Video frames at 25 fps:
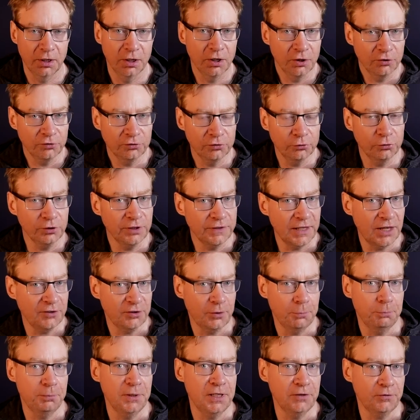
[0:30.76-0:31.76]
Surely that's a
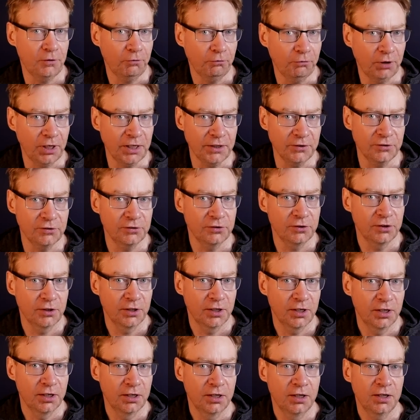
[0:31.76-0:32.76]
bit of a reach.
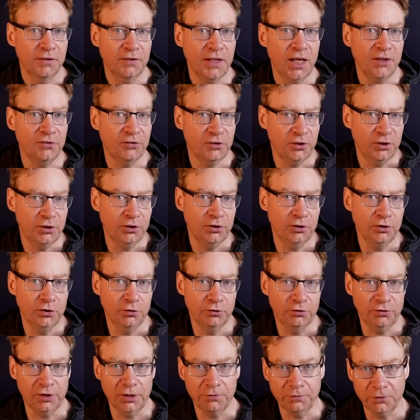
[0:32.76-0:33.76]
That's a
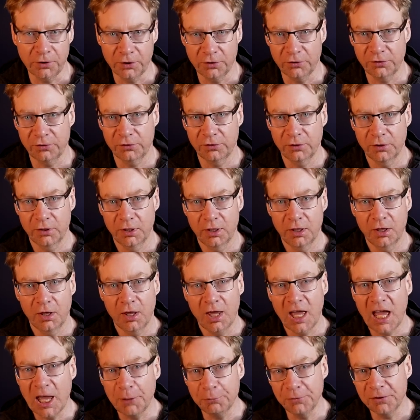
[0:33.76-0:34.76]
huge difference,
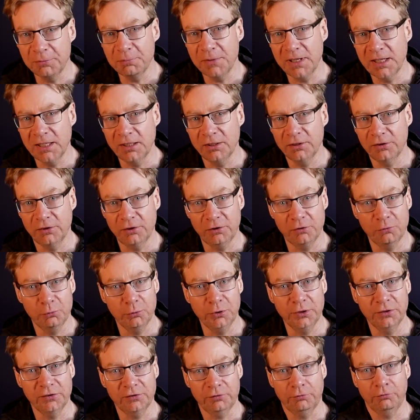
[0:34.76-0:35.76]
and would mean that
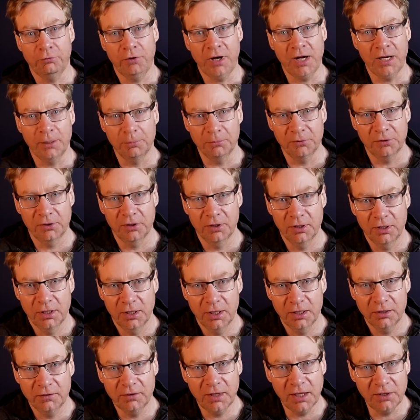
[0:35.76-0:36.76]
once ramped,
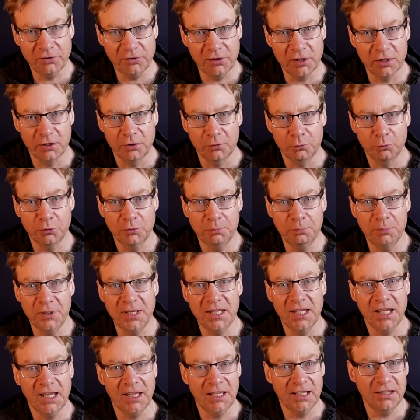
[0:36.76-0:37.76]
Tesla would
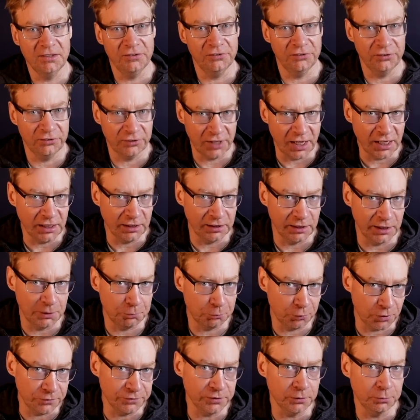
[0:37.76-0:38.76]
be insanely
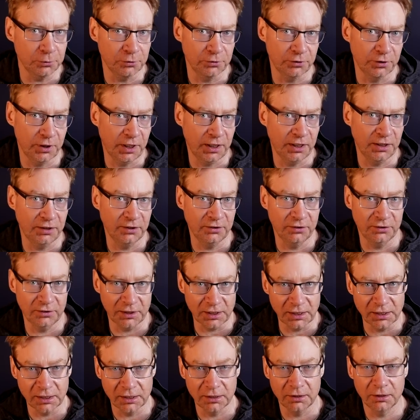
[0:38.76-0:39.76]
profitable
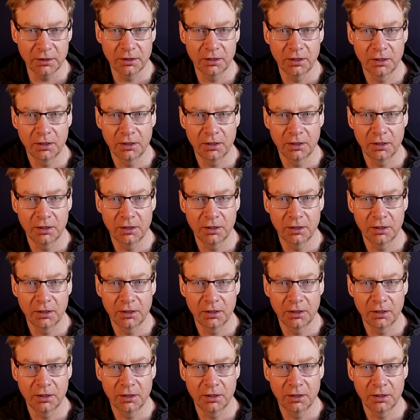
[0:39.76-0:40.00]
indeed.